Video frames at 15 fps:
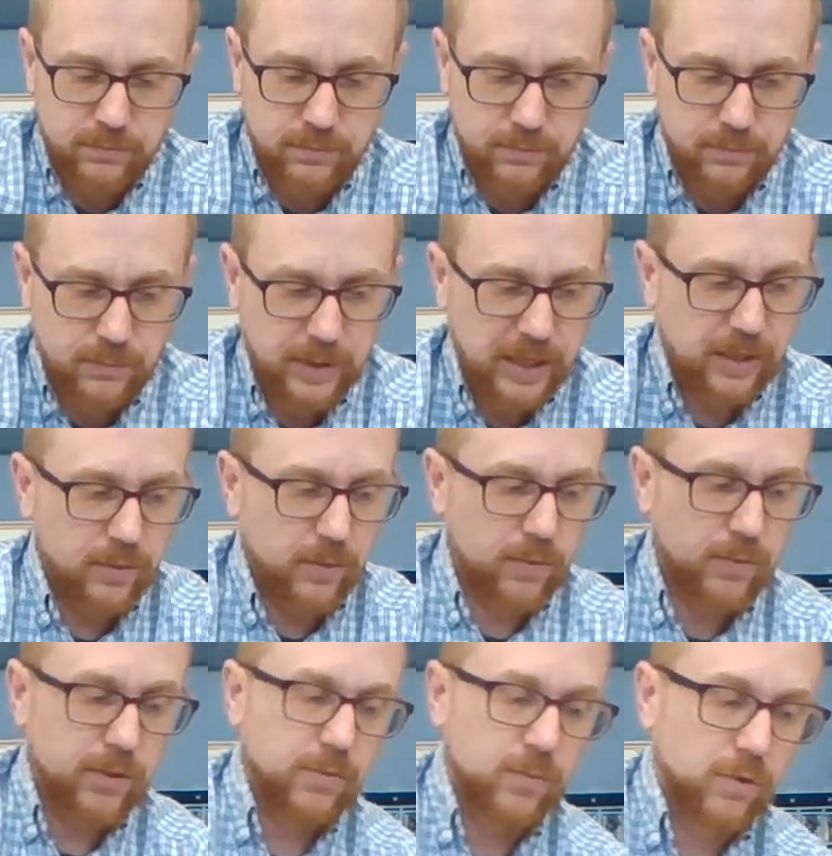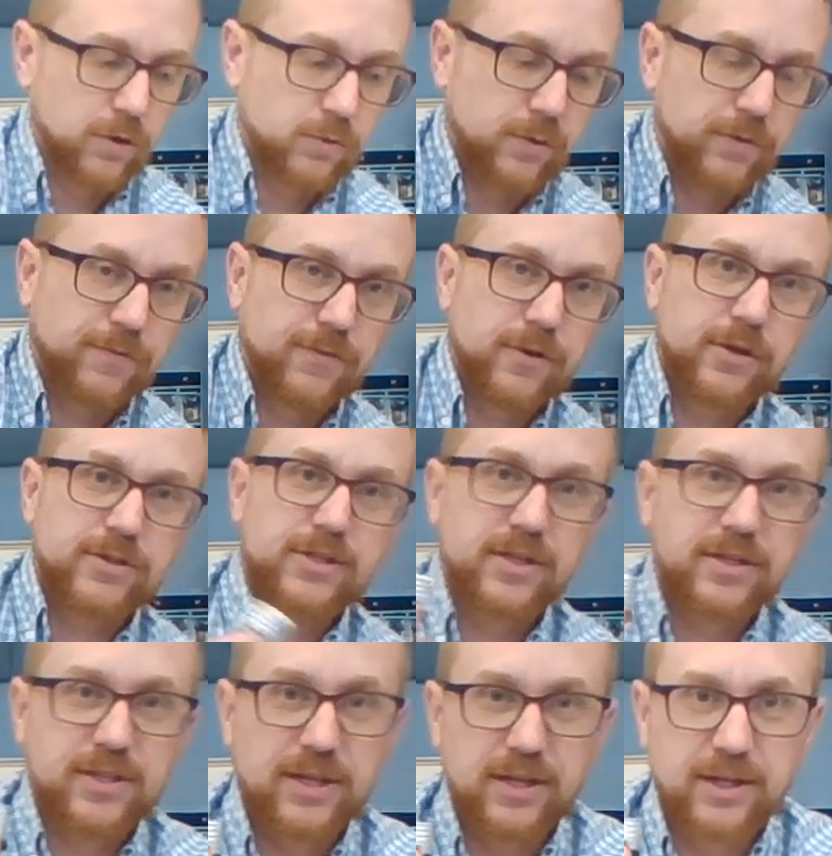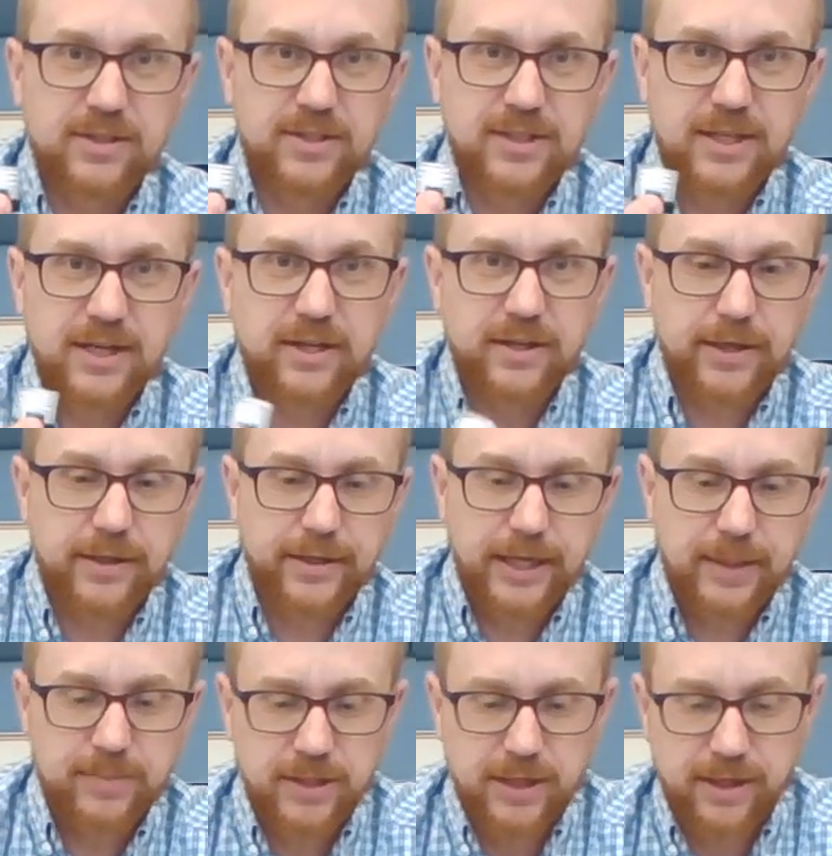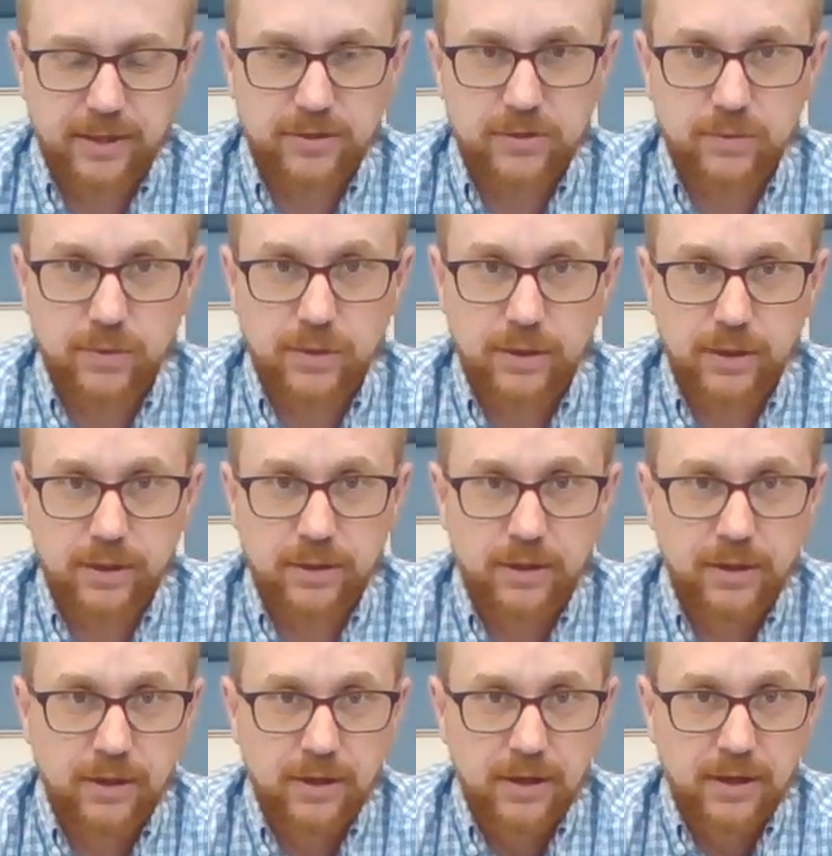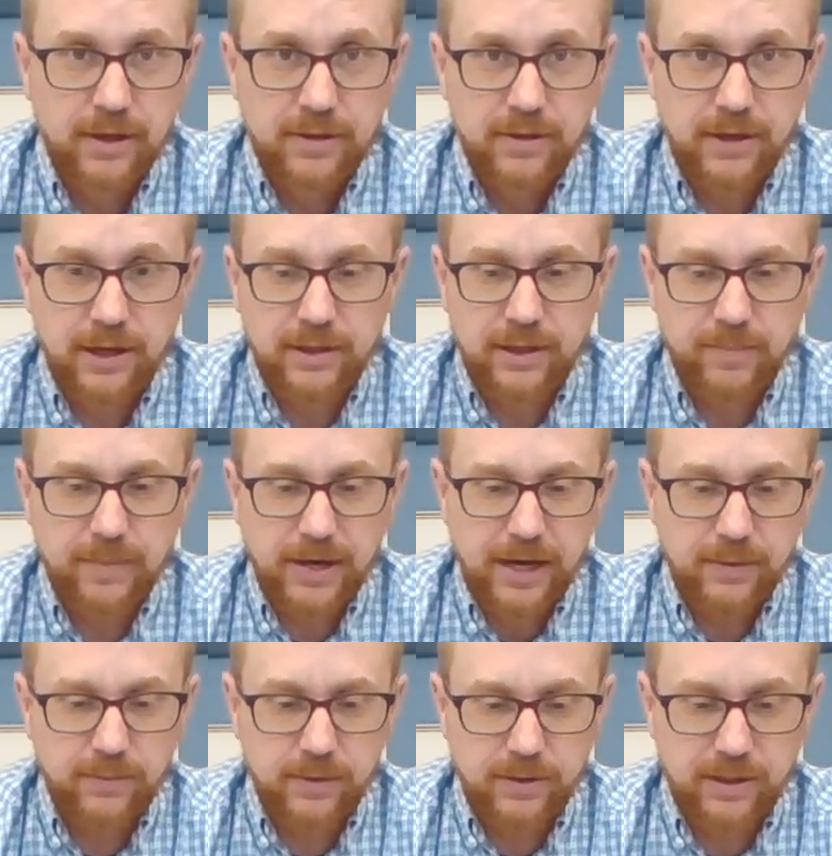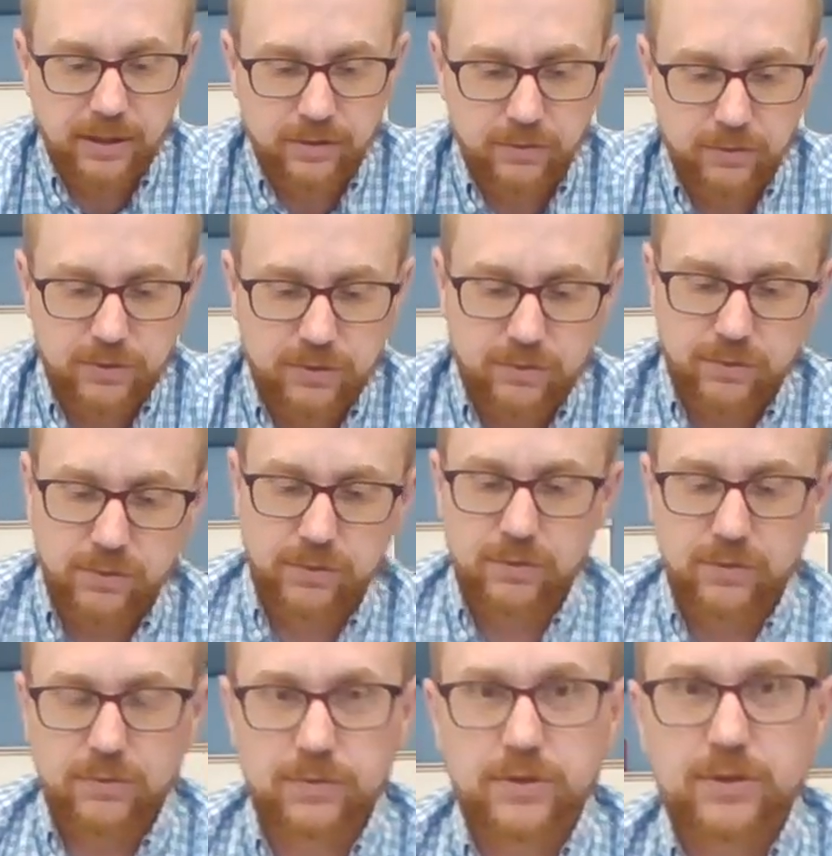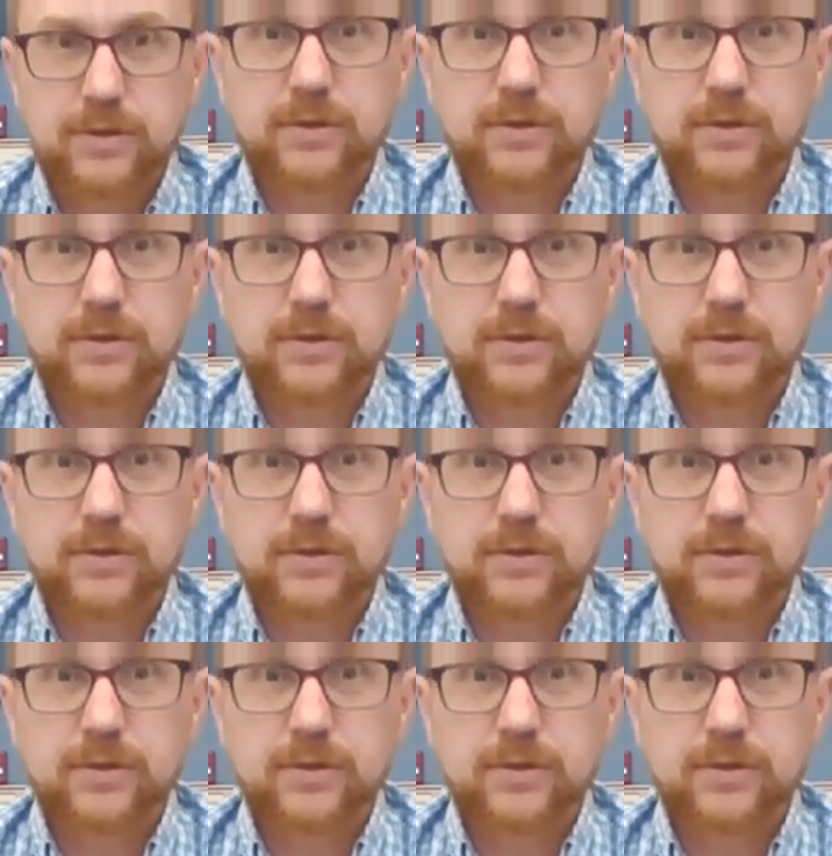Now what we're going to work with first is the inside of that lamp socket. So we're going to take the bottom, we're going to take those screws,